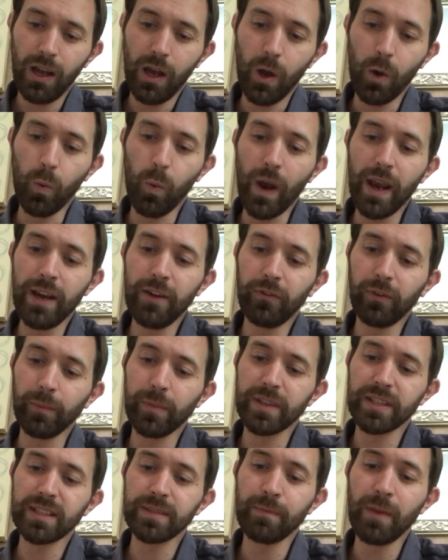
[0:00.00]
Away from
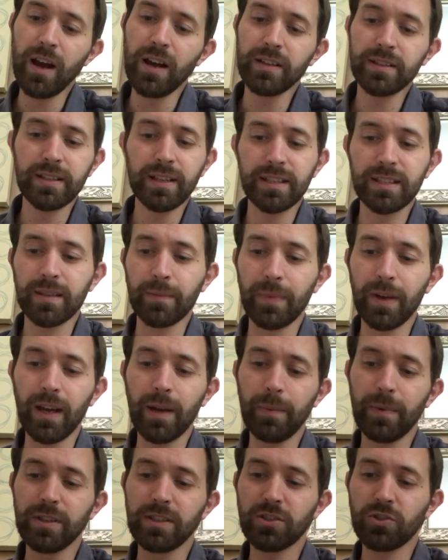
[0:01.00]
the smarter
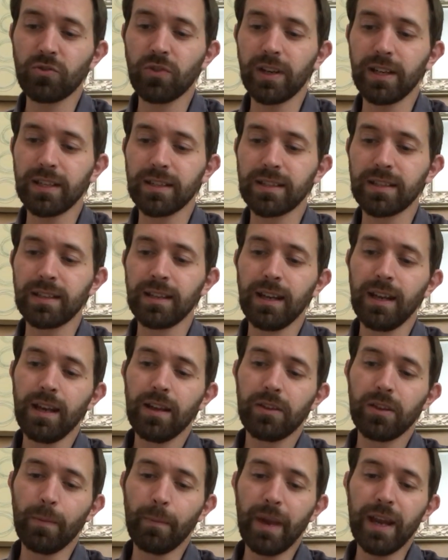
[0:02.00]
suburban streets,
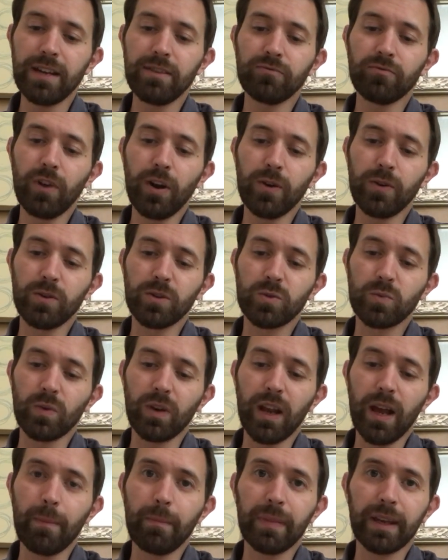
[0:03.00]
the main roads were
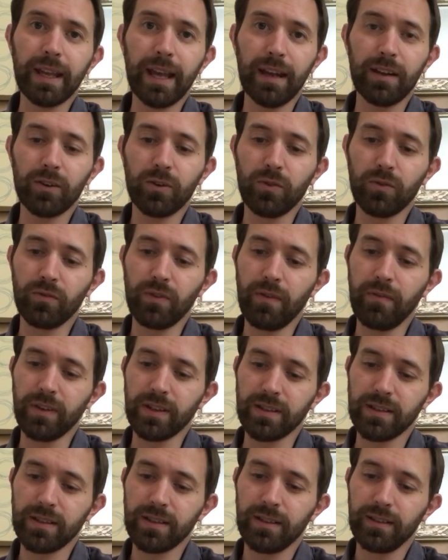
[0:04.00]
like mechanical
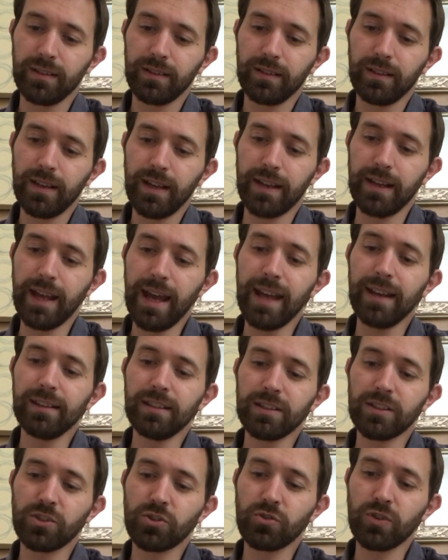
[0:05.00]
rivers. An
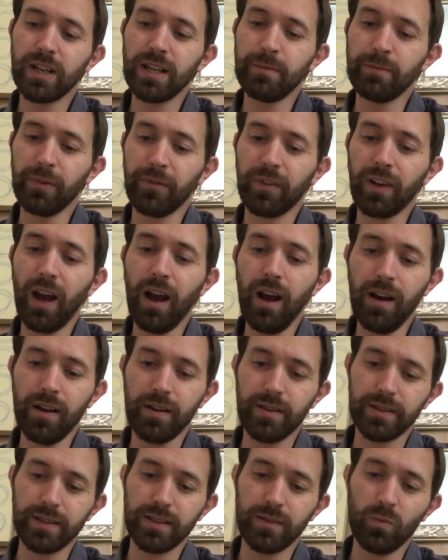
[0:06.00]
endless stream of
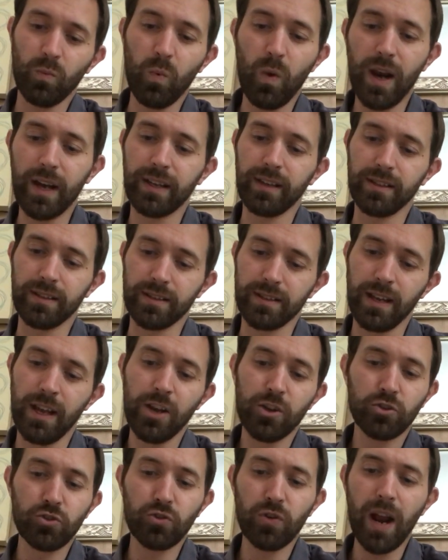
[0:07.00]
carts and wagons,
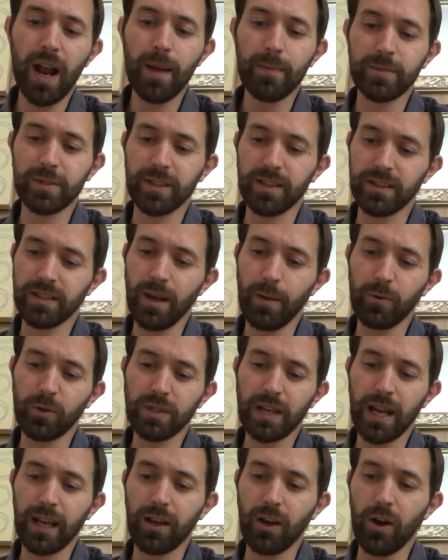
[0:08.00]
trams and
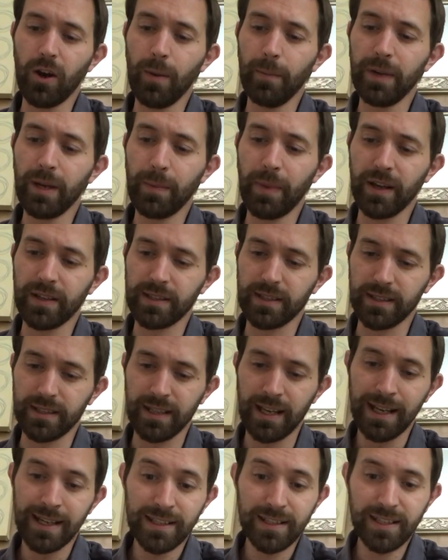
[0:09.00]
double-decker omnibuses,
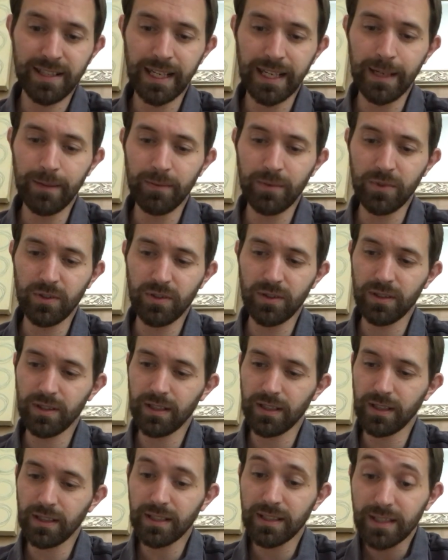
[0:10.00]
steam
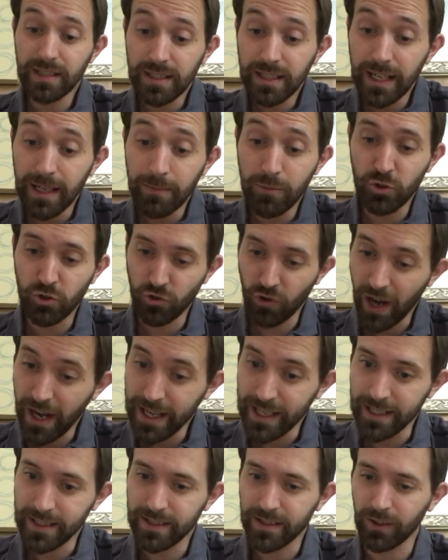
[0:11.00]

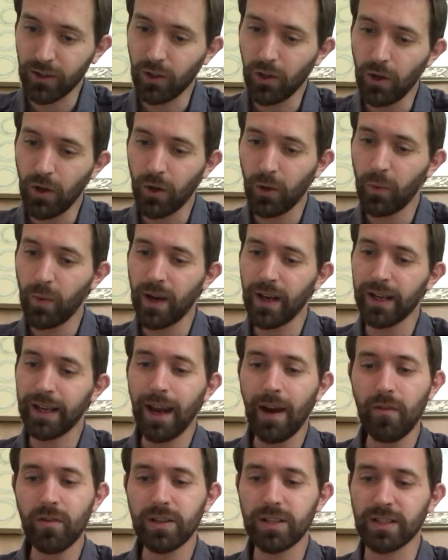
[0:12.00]
drays and clockwork
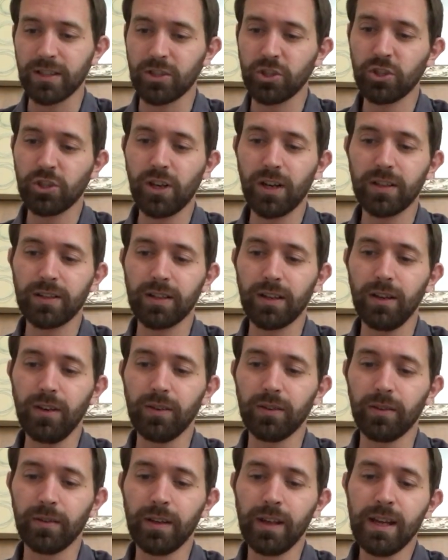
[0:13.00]
carriages chugged
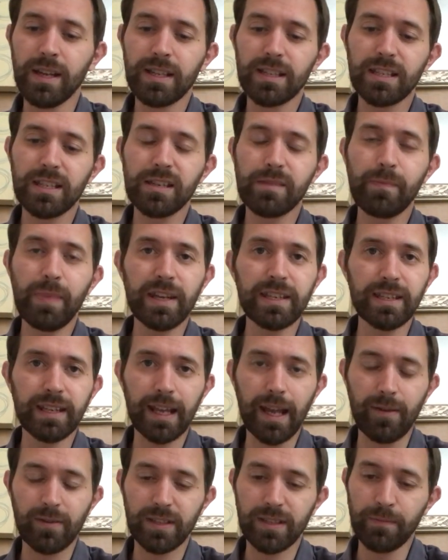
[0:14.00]
along, spitting
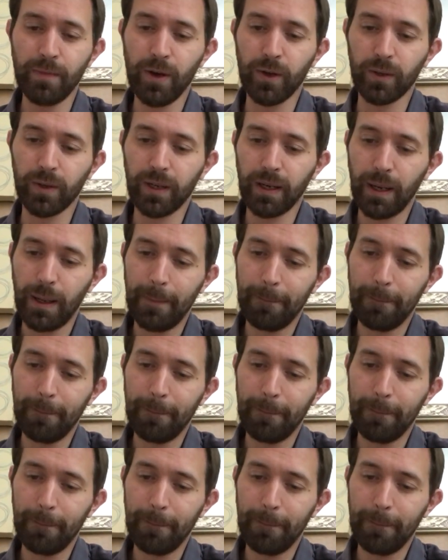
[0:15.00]
out smoke.